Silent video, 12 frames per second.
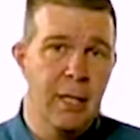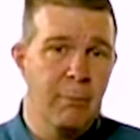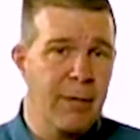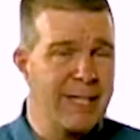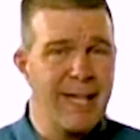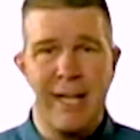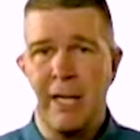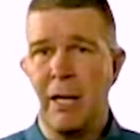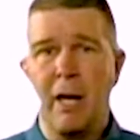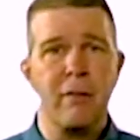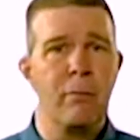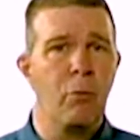By taking
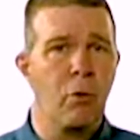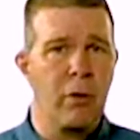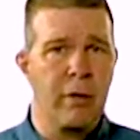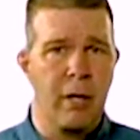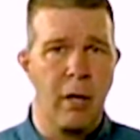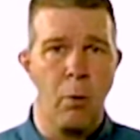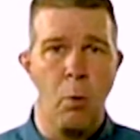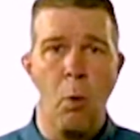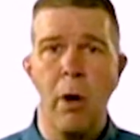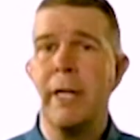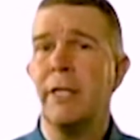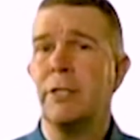nothing more than a
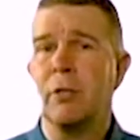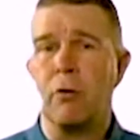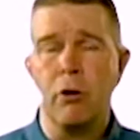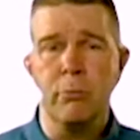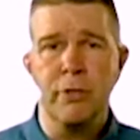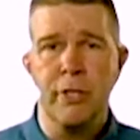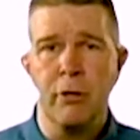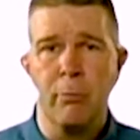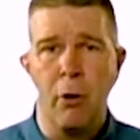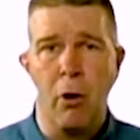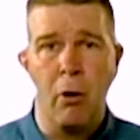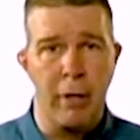1-inch chrome steel
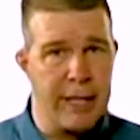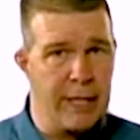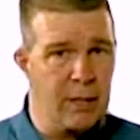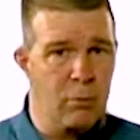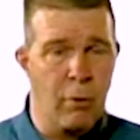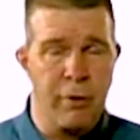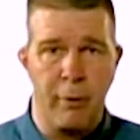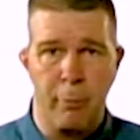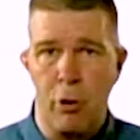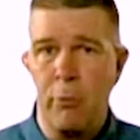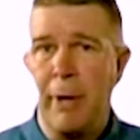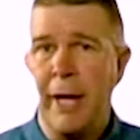ball heated with a
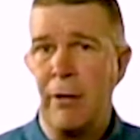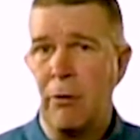propane or